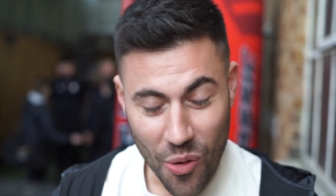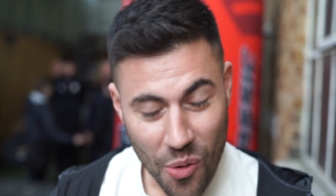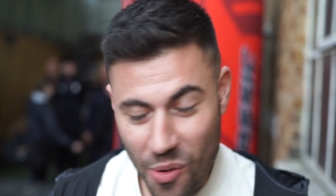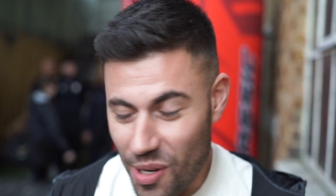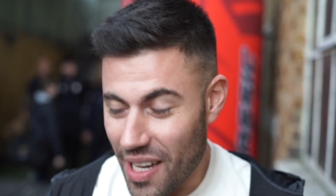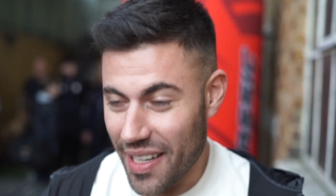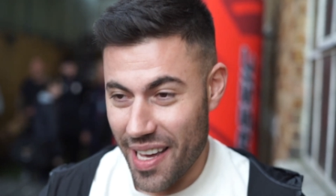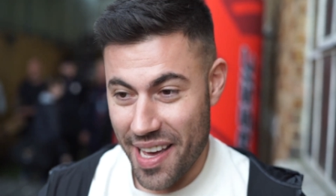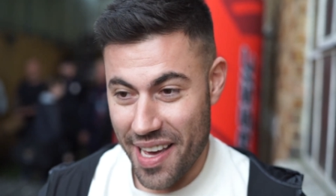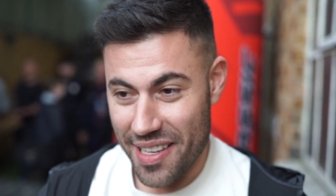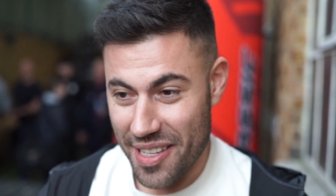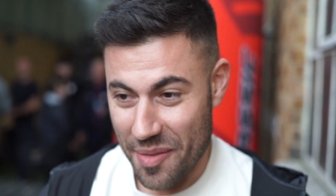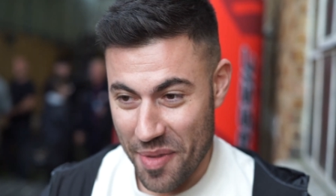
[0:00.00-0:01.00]
all I get
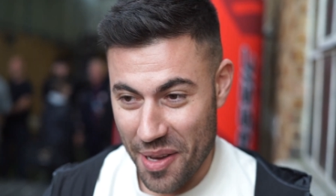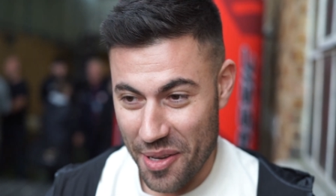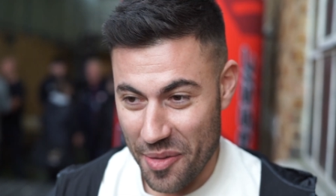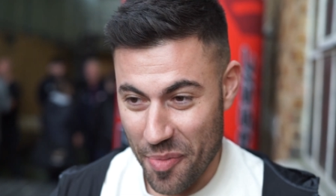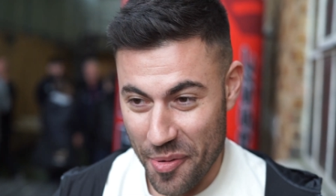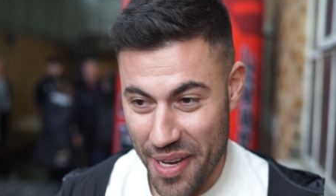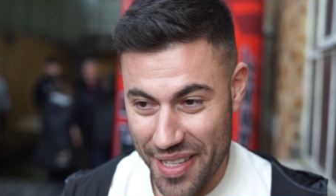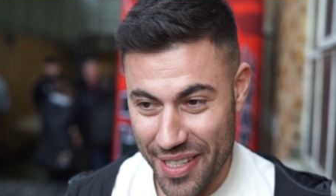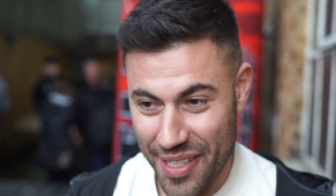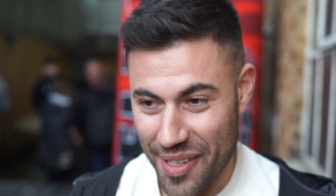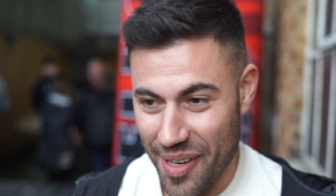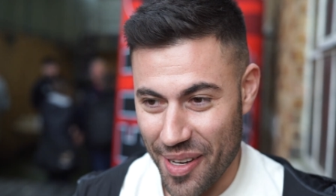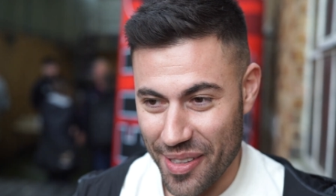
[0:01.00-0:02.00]
asked about is
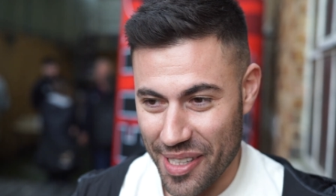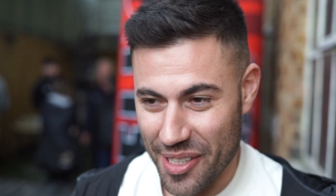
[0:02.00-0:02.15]
Buatsi Yarde.